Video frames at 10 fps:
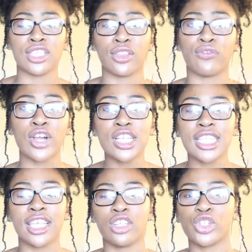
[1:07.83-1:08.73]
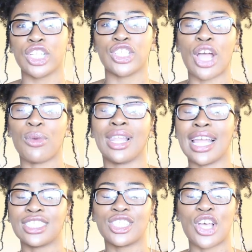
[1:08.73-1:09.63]
so the first hidden treasure I would
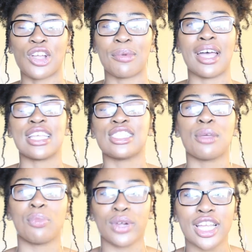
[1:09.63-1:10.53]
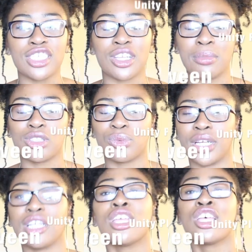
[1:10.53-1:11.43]
like to talk about is the bridge in
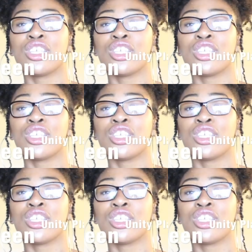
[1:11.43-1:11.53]
between